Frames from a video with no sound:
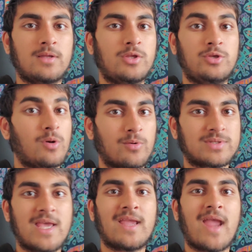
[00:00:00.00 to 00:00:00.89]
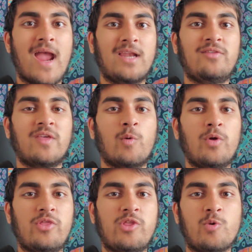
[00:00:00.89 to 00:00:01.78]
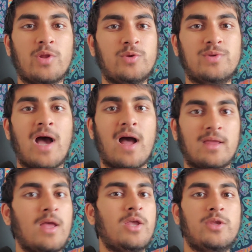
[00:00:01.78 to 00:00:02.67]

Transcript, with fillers: You don't take anything with you when you die.